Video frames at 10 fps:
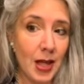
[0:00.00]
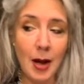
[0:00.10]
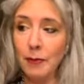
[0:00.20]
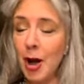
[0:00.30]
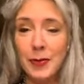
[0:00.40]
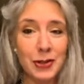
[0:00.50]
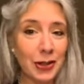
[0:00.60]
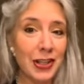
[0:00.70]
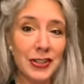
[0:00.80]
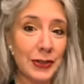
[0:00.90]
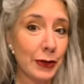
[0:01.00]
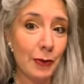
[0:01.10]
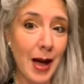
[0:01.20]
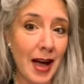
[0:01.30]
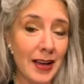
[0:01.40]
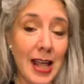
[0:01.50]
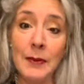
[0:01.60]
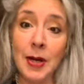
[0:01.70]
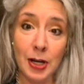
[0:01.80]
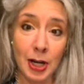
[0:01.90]
I promised her I'm going to circle back and
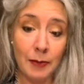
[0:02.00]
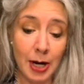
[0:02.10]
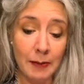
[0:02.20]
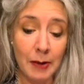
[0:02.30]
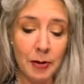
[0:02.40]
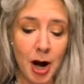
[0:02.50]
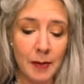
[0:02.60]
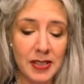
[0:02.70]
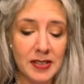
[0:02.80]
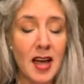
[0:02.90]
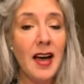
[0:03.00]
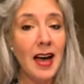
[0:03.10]
I'm not going to break my promise